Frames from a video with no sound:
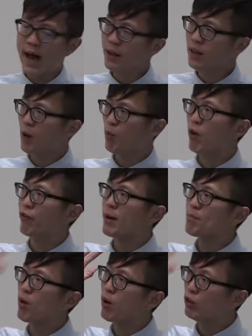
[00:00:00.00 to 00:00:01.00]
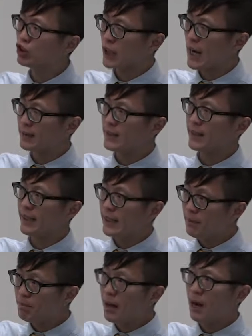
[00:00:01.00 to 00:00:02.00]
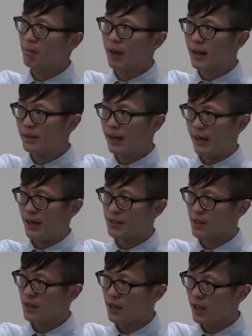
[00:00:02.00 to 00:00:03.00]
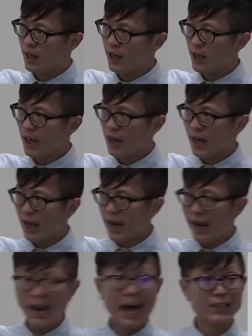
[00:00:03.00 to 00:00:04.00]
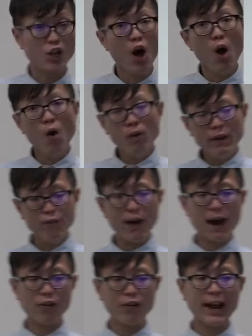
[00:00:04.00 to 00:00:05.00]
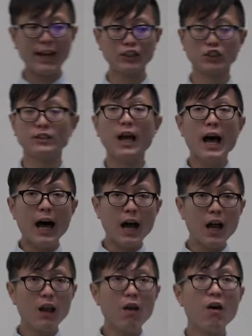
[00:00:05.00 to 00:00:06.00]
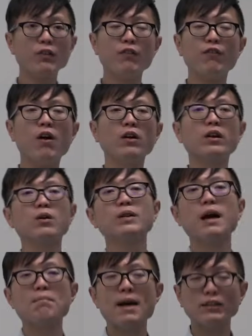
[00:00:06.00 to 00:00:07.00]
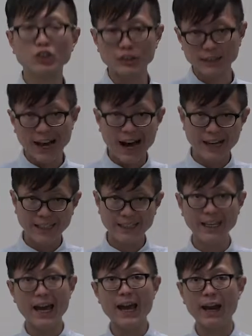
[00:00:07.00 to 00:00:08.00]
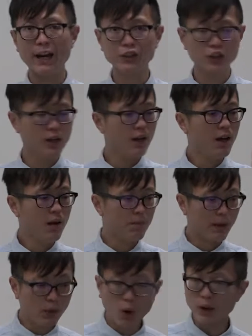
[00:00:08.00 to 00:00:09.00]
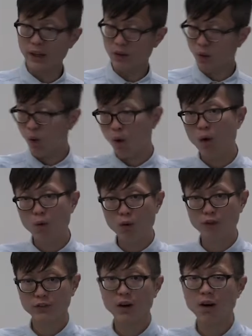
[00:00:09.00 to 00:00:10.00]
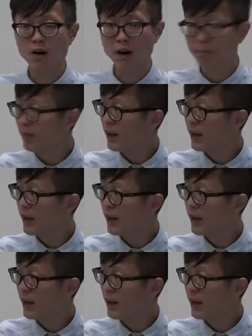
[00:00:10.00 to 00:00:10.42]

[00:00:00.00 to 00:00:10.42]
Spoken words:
end up with a projected heat map like this. It has only variation along the vertical dimension, i.e. age, but not at all with time.